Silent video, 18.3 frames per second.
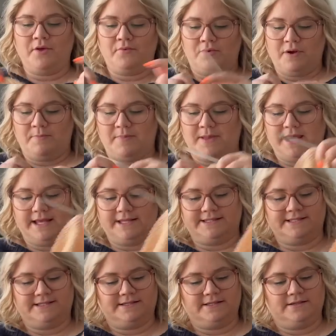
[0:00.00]

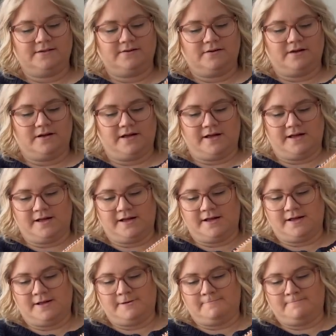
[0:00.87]
repeats.
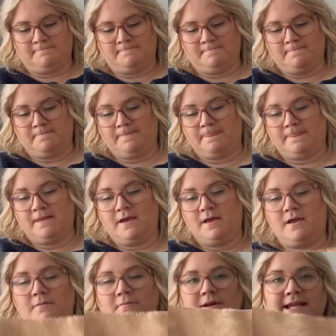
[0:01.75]
Um,
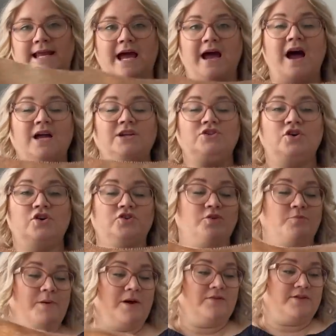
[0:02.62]
but yeah, I talked
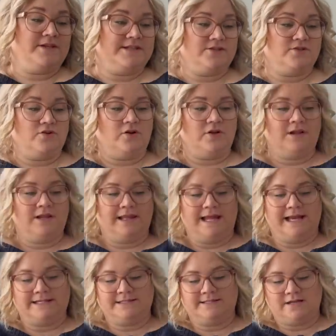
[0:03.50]
about this shawl
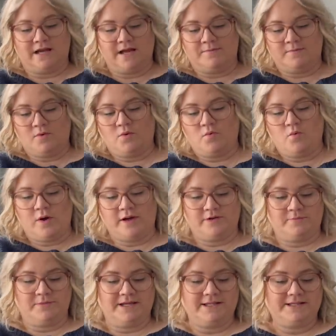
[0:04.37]
last time quite
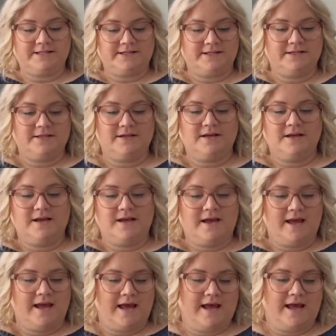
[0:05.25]
a bit.
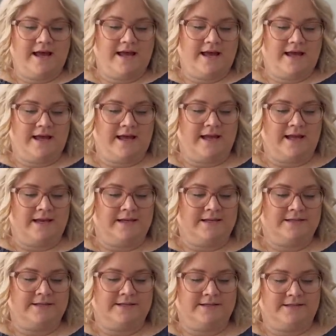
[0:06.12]

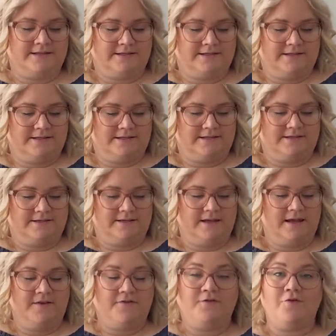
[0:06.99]
And
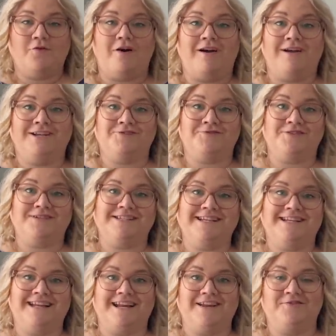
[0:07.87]
if you are
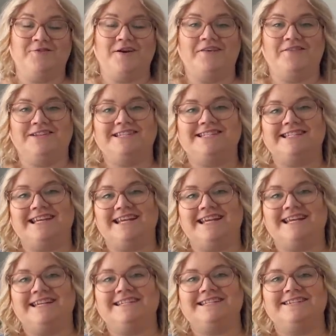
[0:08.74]
interested and you haven't
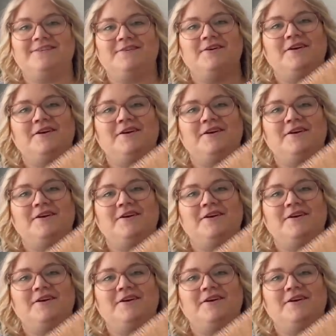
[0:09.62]
seen it,